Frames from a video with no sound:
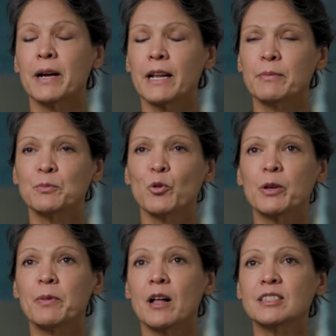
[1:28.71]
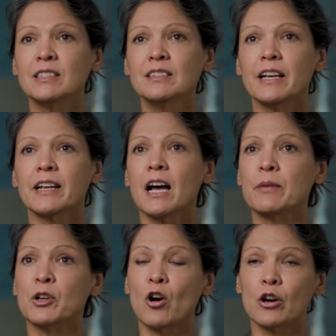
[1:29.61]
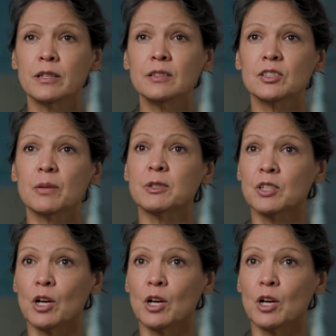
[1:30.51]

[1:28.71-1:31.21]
My name is Marie Pelton, and I'm an artist. I'm a